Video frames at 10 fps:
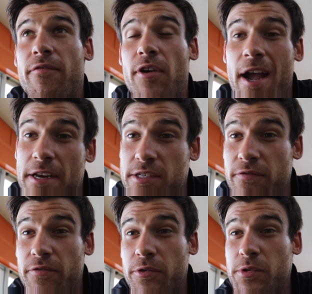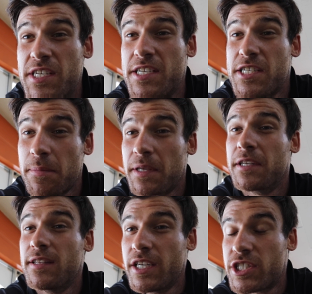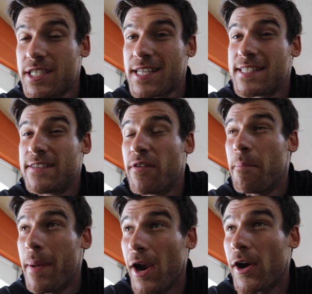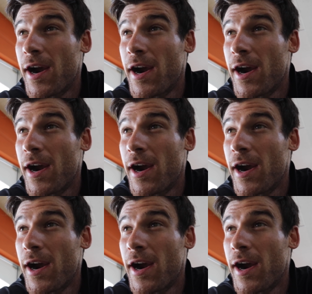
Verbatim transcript: varieties of foods into something delicious that's even better.